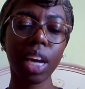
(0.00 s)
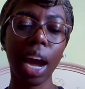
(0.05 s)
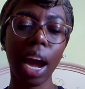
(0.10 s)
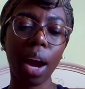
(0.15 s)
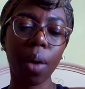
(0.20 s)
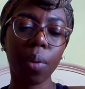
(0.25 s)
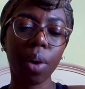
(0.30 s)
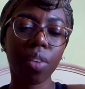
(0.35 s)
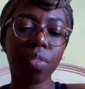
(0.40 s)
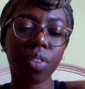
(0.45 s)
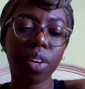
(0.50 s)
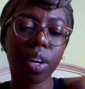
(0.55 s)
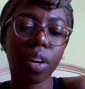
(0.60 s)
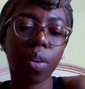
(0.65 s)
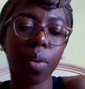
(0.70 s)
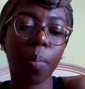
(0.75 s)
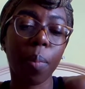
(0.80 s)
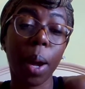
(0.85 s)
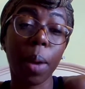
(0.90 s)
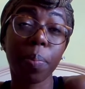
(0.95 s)

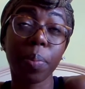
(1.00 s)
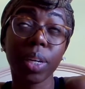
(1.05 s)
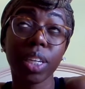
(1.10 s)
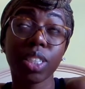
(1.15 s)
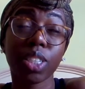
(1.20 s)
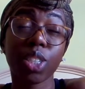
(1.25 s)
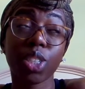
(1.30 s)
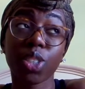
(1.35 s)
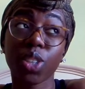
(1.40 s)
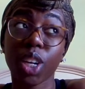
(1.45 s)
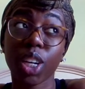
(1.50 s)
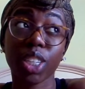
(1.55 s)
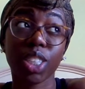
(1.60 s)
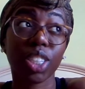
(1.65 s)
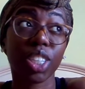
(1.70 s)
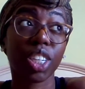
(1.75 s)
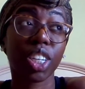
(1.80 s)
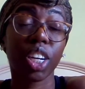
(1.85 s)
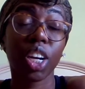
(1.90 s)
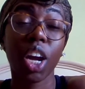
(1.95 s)
However, my PEDS
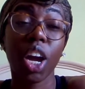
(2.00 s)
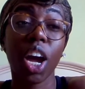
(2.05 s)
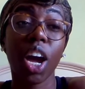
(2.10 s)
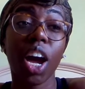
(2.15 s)
instructor,